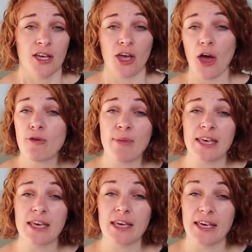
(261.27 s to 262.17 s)
coat
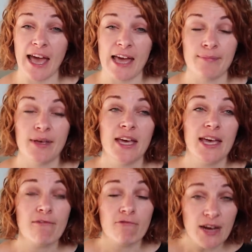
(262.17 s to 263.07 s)
making game,
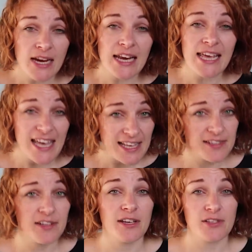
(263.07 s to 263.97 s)
it really
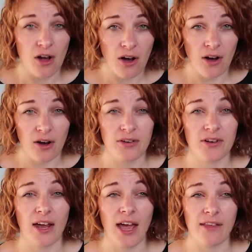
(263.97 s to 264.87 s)
isn't as
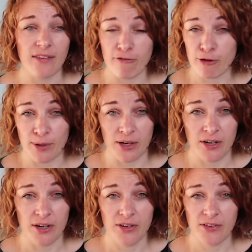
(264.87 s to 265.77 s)
hard as
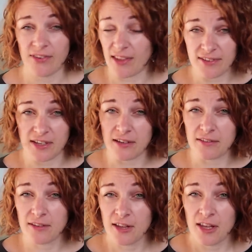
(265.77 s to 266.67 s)
everyone says it
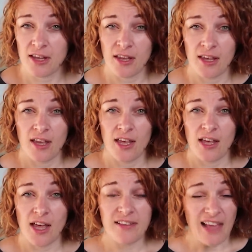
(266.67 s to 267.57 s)
is.
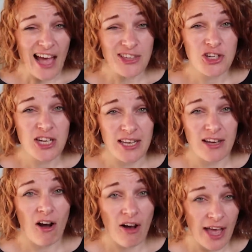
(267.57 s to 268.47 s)
It's
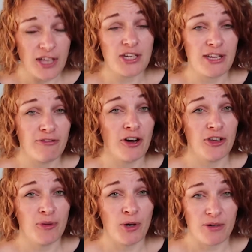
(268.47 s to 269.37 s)
actually, I actually
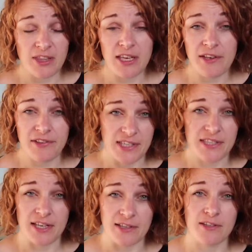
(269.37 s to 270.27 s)
find them one of the easiest
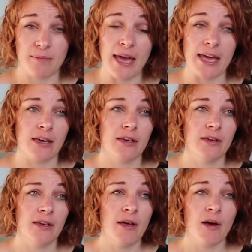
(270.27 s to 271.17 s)
things to make.
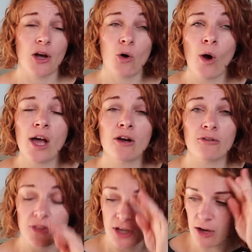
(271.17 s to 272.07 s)
Quite a lot
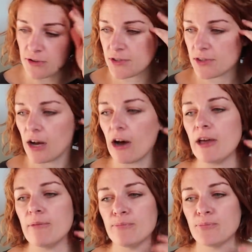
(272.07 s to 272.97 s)
of the coats that
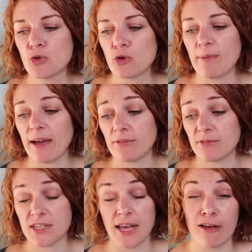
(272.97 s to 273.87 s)
I'm talking about
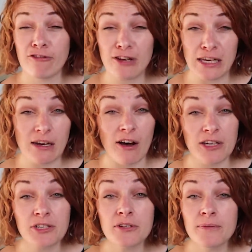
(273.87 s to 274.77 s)
today are fully
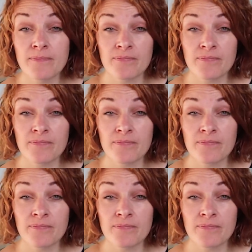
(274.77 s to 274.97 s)
lined.